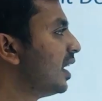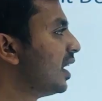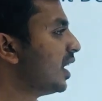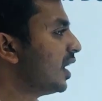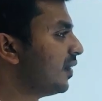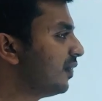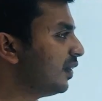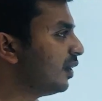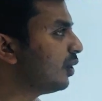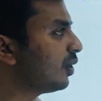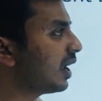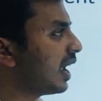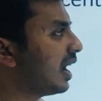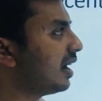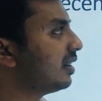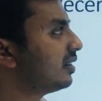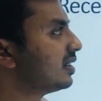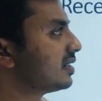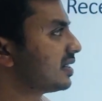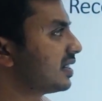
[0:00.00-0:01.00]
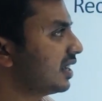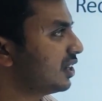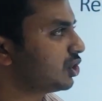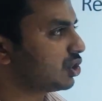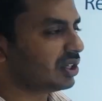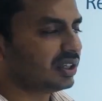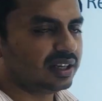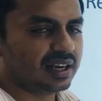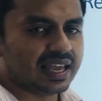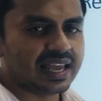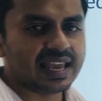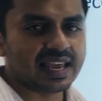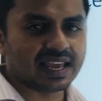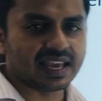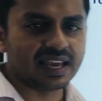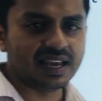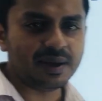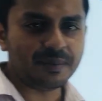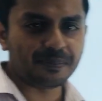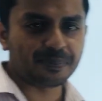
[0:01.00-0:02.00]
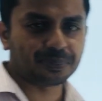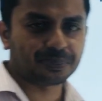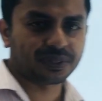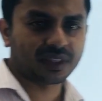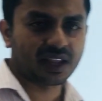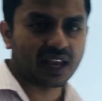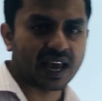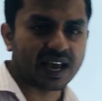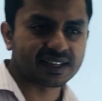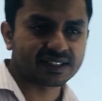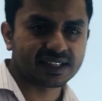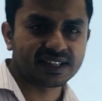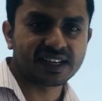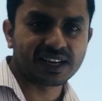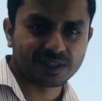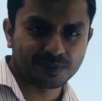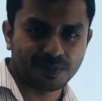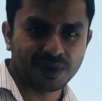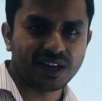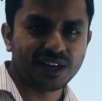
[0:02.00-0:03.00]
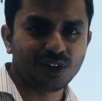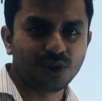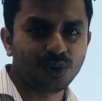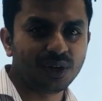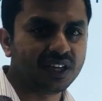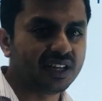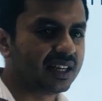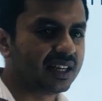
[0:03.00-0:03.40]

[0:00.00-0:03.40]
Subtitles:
If you look at the section A, as I explained you in